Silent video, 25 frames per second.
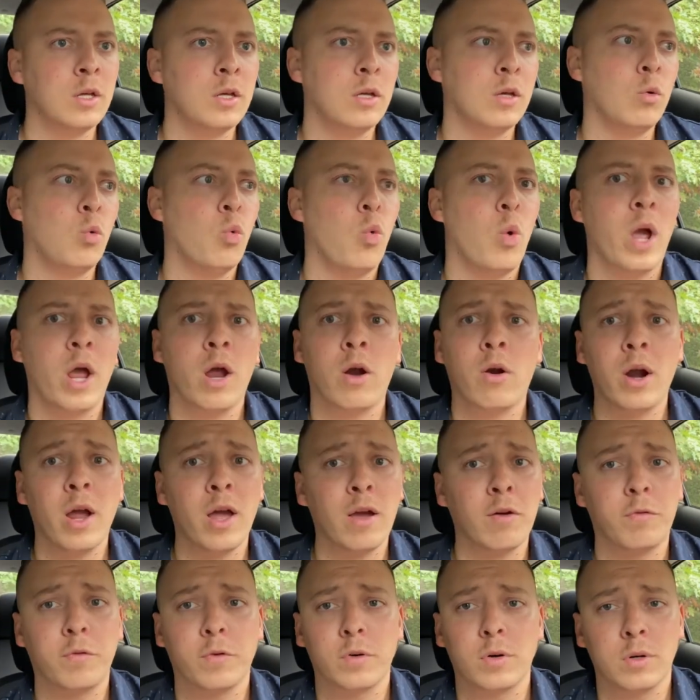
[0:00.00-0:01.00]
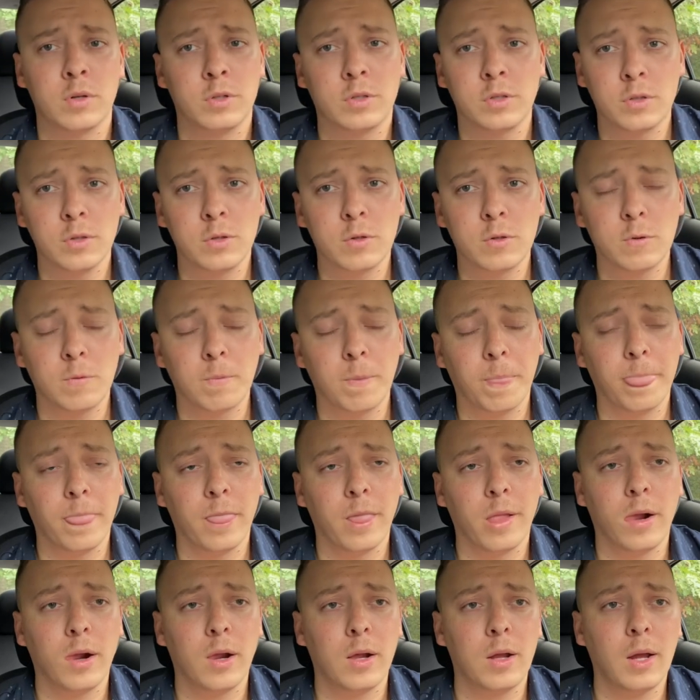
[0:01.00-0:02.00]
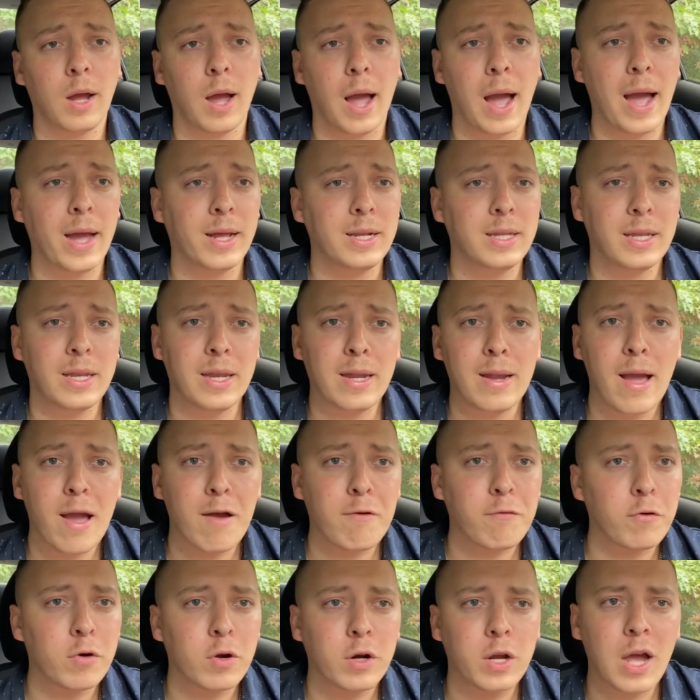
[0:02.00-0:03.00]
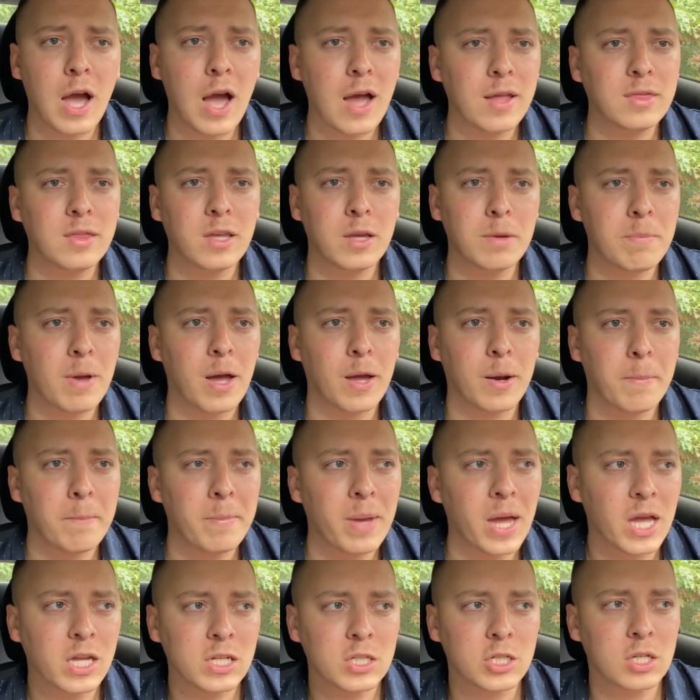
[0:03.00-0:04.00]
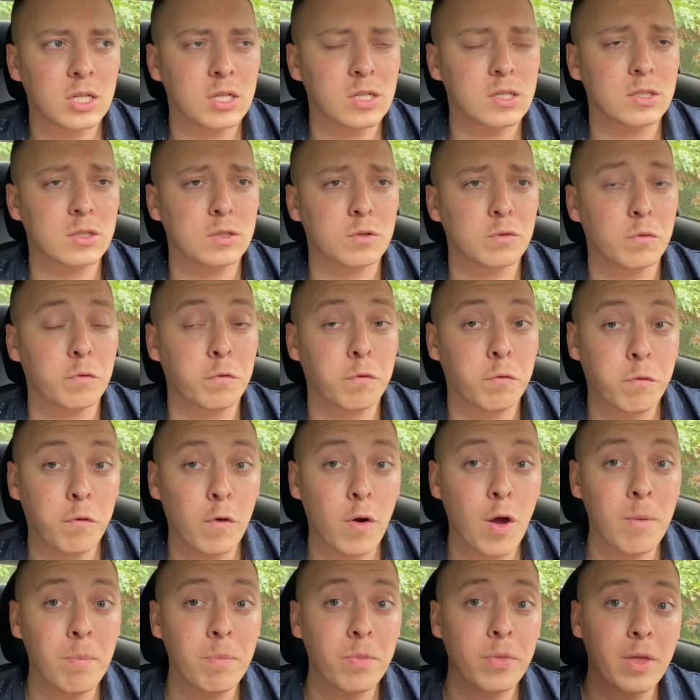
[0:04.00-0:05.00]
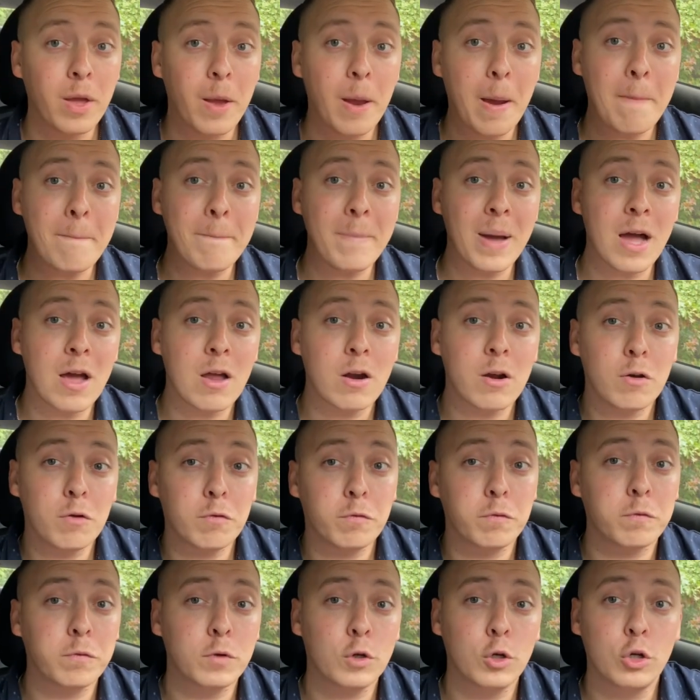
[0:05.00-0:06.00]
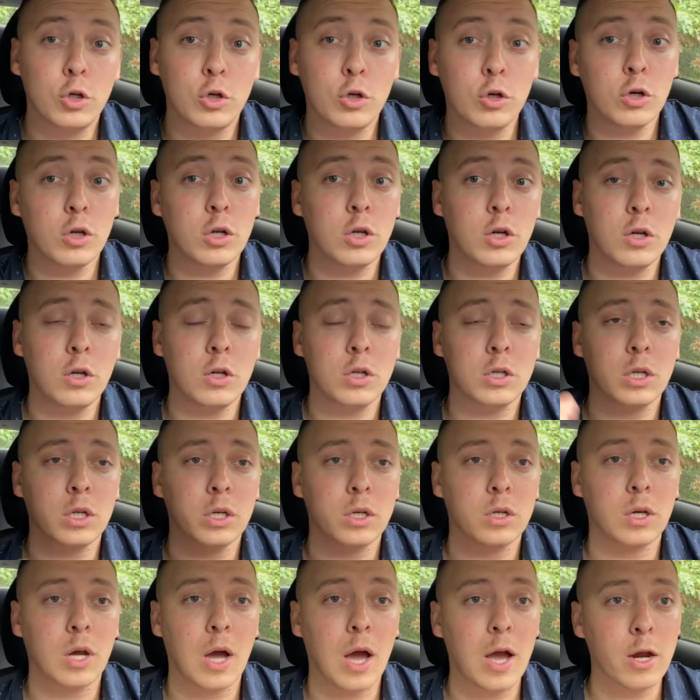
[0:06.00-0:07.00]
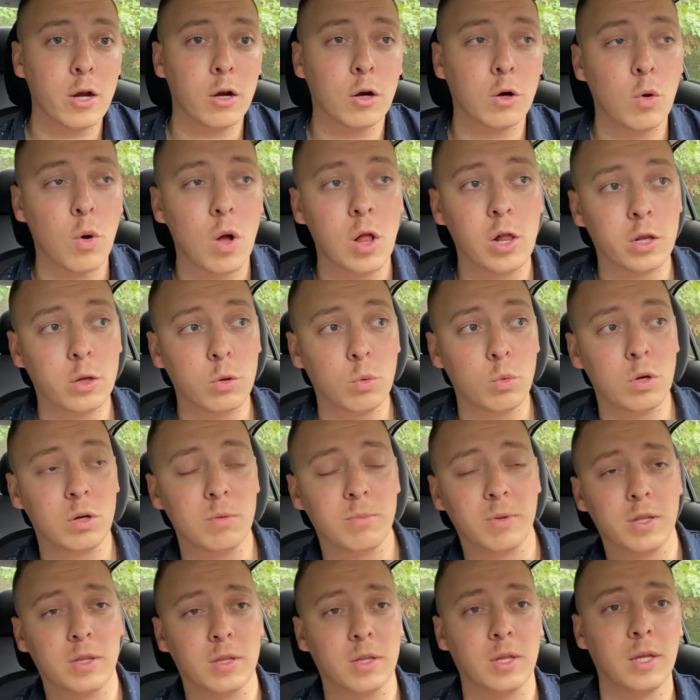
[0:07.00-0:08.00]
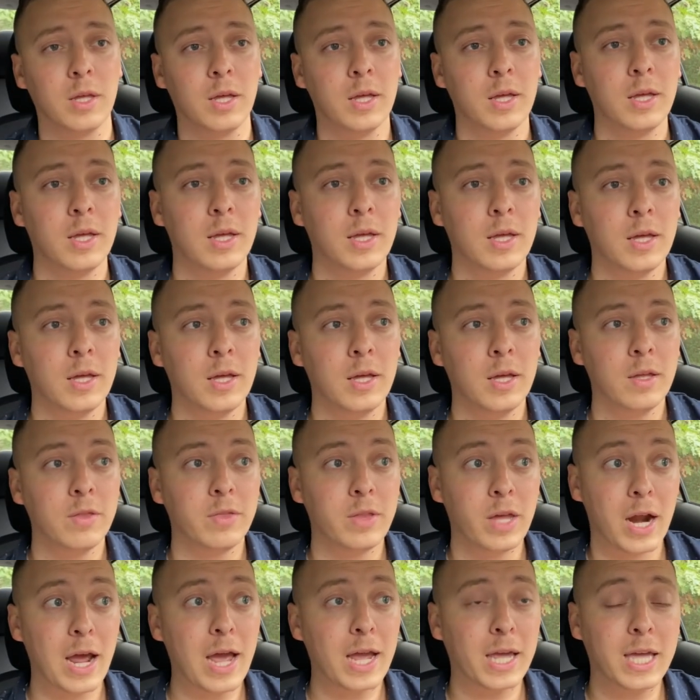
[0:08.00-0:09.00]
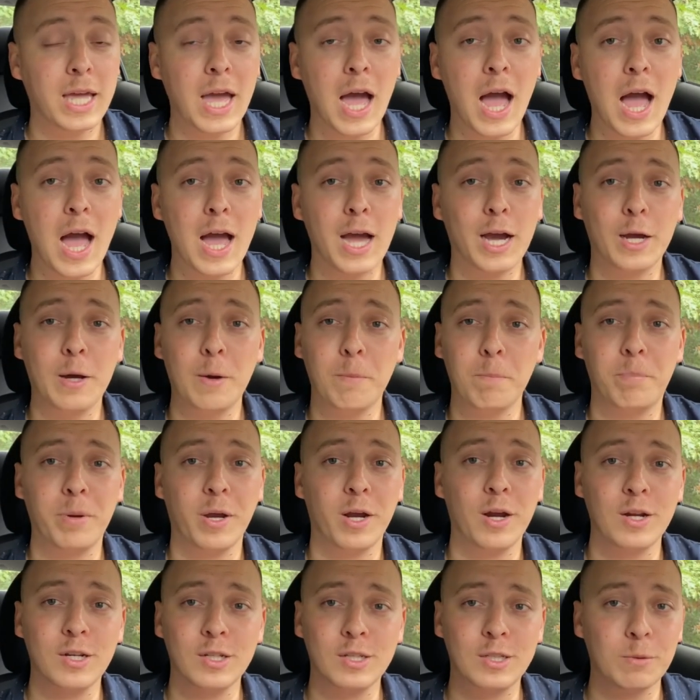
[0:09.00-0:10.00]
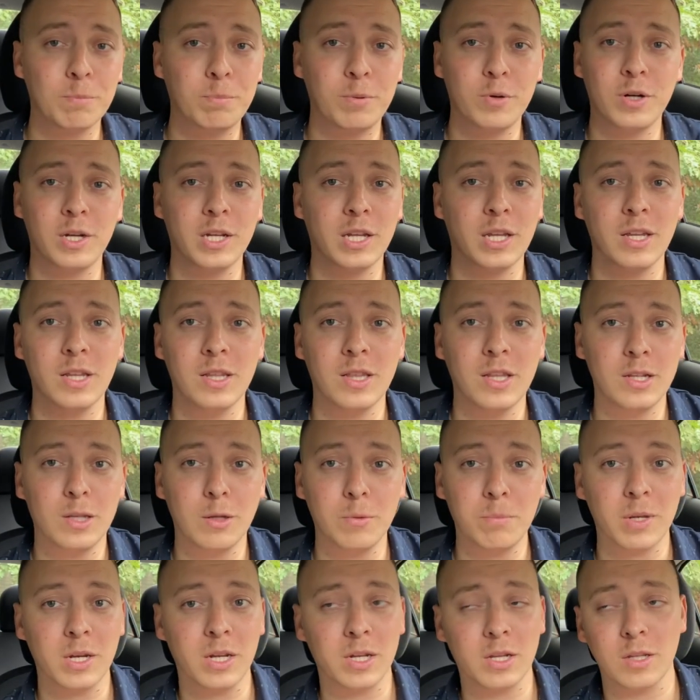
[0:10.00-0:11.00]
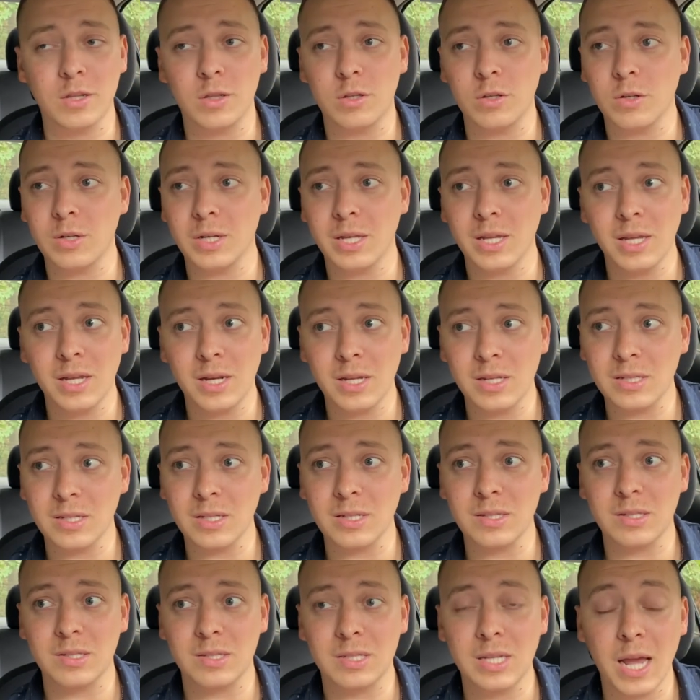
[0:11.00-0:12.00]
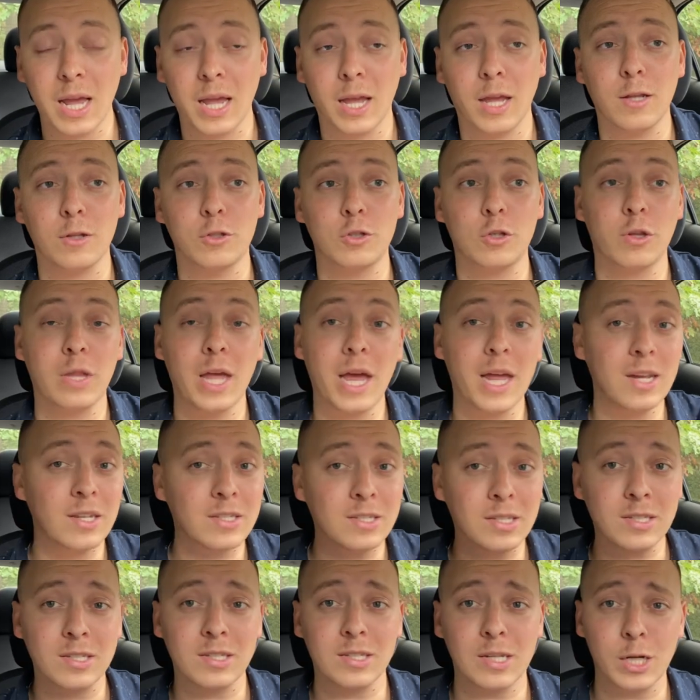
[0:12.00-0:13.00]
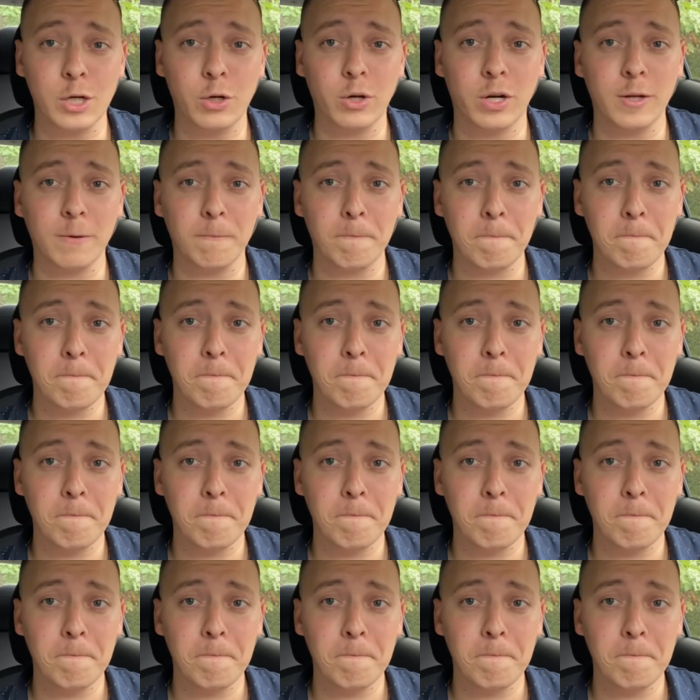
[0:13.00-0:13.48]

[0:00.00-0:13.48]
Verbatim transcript: wherever, dude. I never got the amount of matches from the amount of good looking, higher quality women that I got compared to putting it in the Dominican, dude. It is insane. So that is a secret.